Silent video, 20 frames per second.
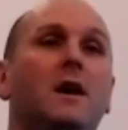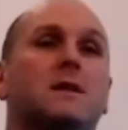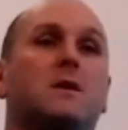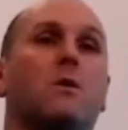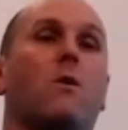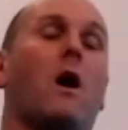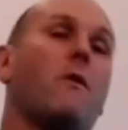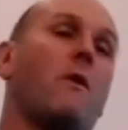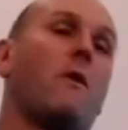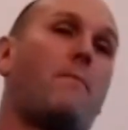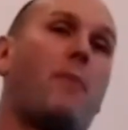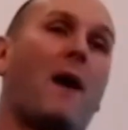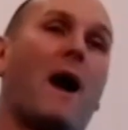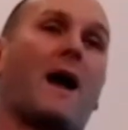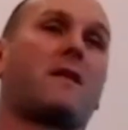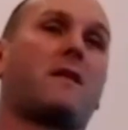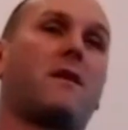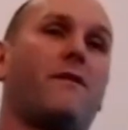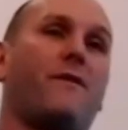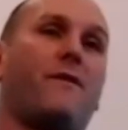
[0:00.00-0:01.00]
So I went
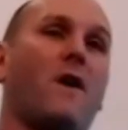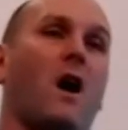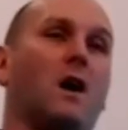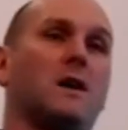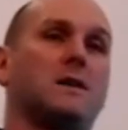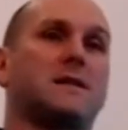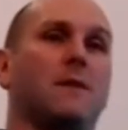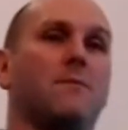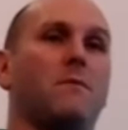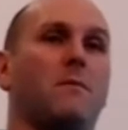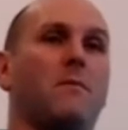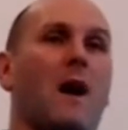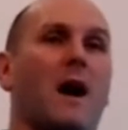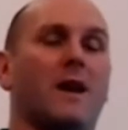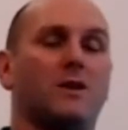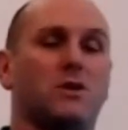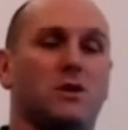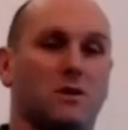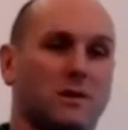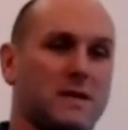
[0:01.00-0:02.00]
back to Foss and my
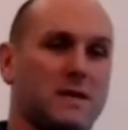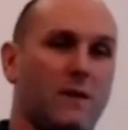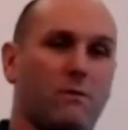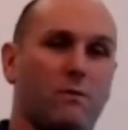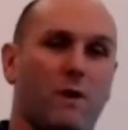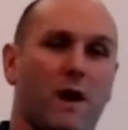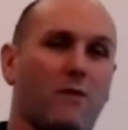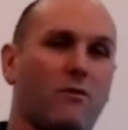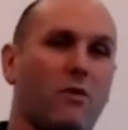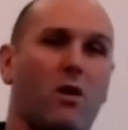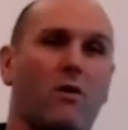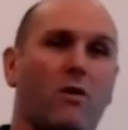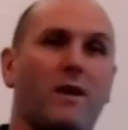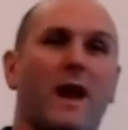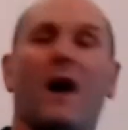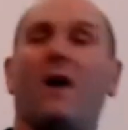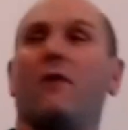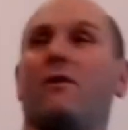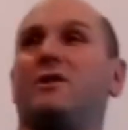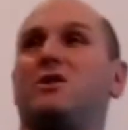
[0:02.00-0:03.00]
manager said, well, Rory,
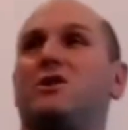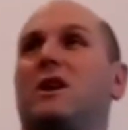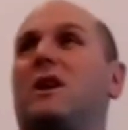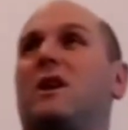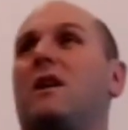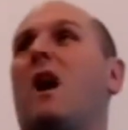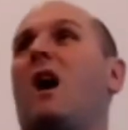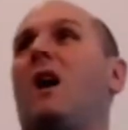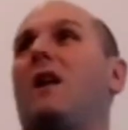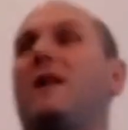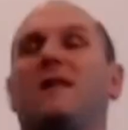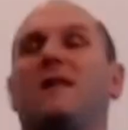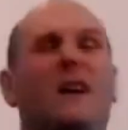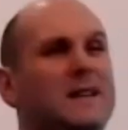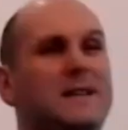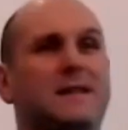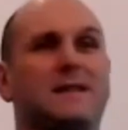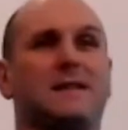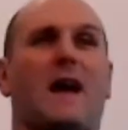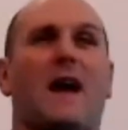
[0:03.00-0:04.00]
how did you get on? And I
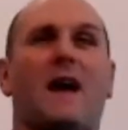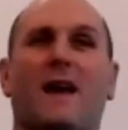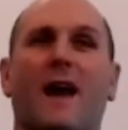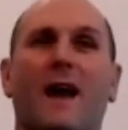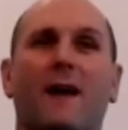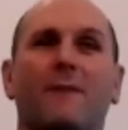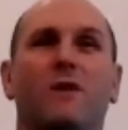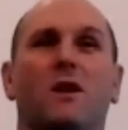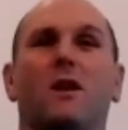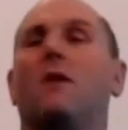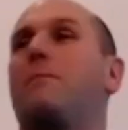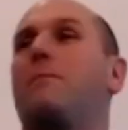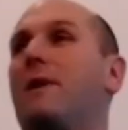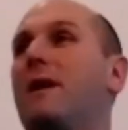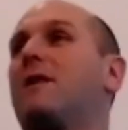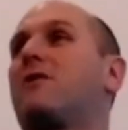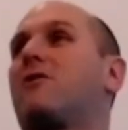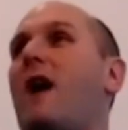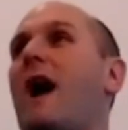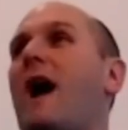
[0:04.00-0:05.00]
said, a
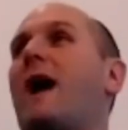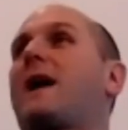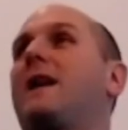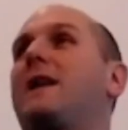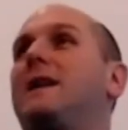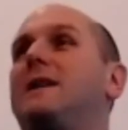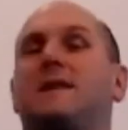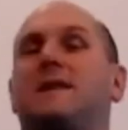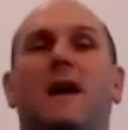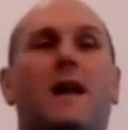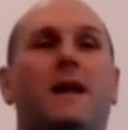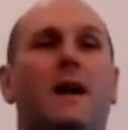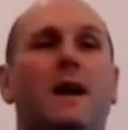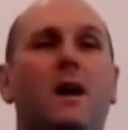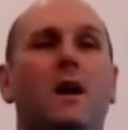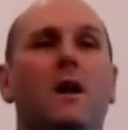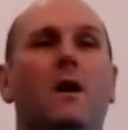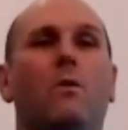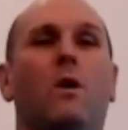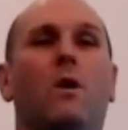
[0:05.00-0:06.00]
bit of crack. And he said,
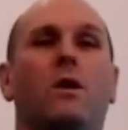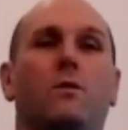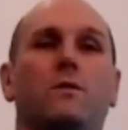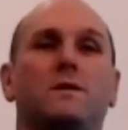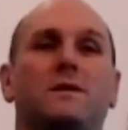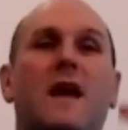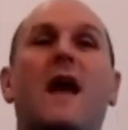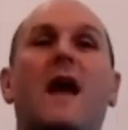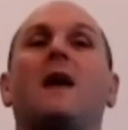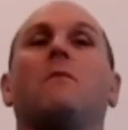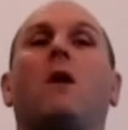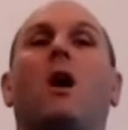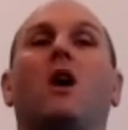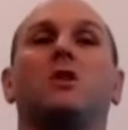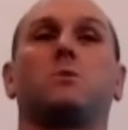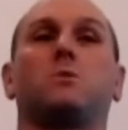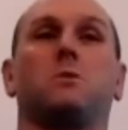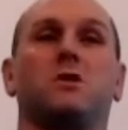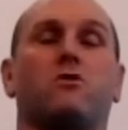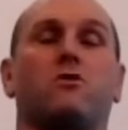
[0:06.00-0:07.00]
well, there was 8
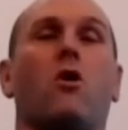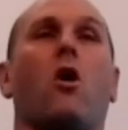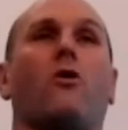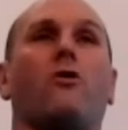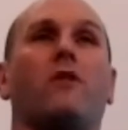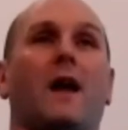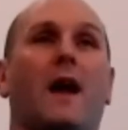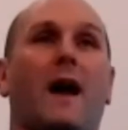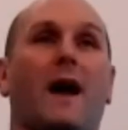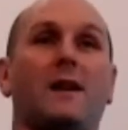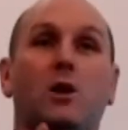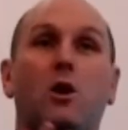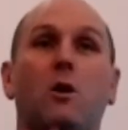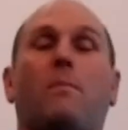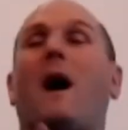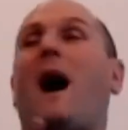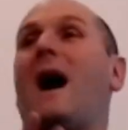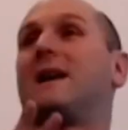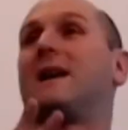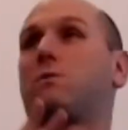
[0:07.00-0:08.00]
modules, Rory, and you
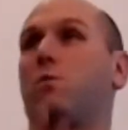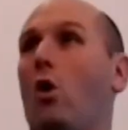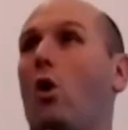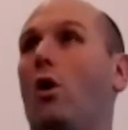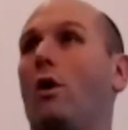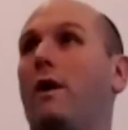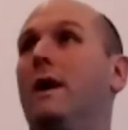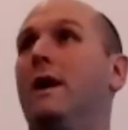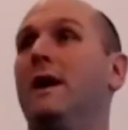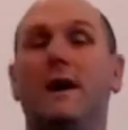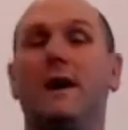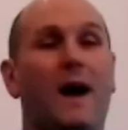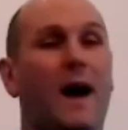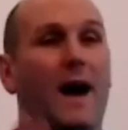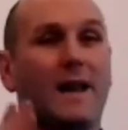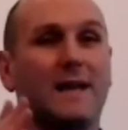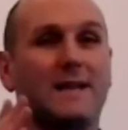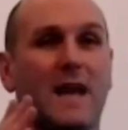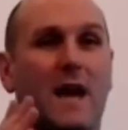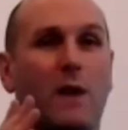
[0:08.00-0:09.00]
passed 1.
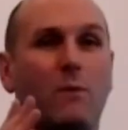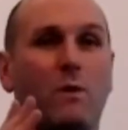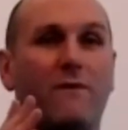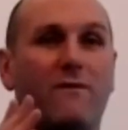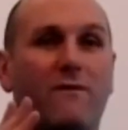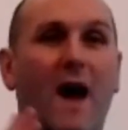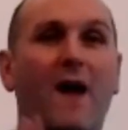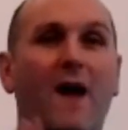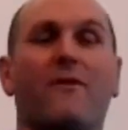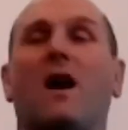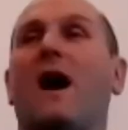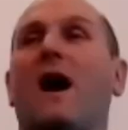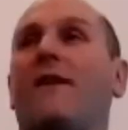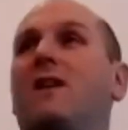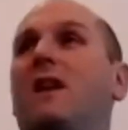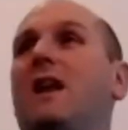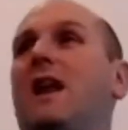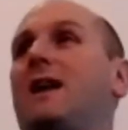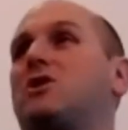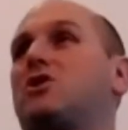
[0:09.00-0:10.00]
And he said, we've never had
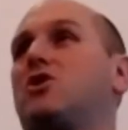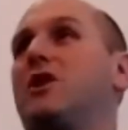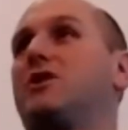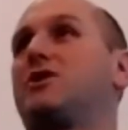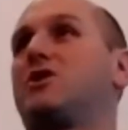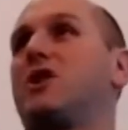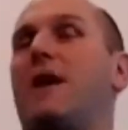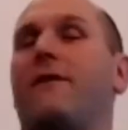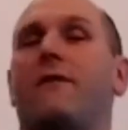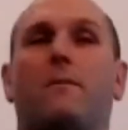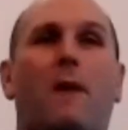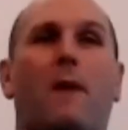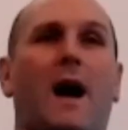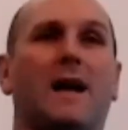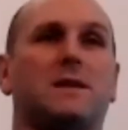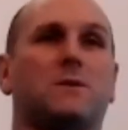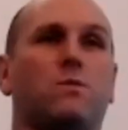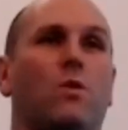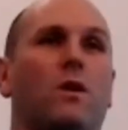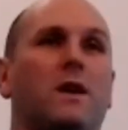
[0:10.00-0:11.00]
an electrician ever
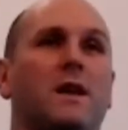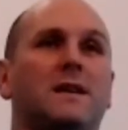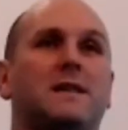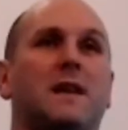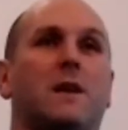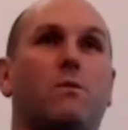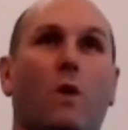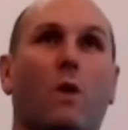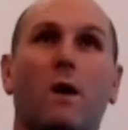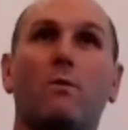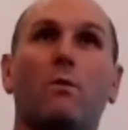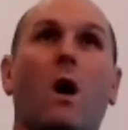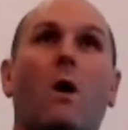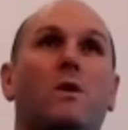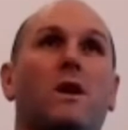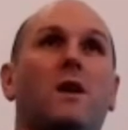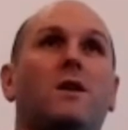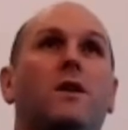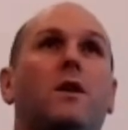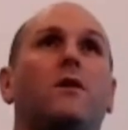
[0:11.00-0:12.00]
pass 1. He said, what
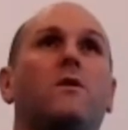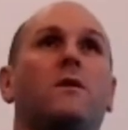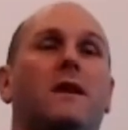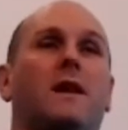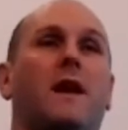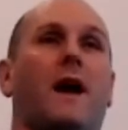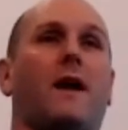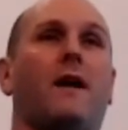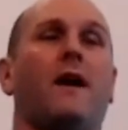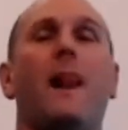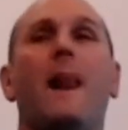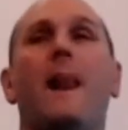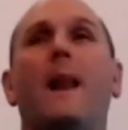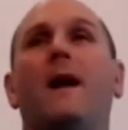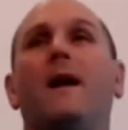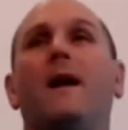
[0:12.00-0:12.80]
were you doing in there?